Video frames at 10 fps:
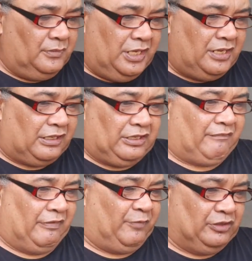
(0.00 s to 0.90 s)
yeah,
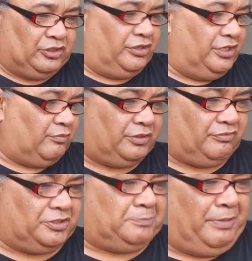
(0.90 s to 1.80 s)
if you treat it
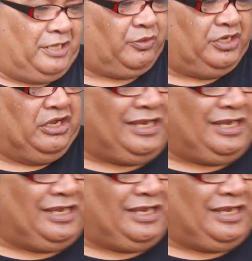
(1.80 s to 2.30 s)
with respect when you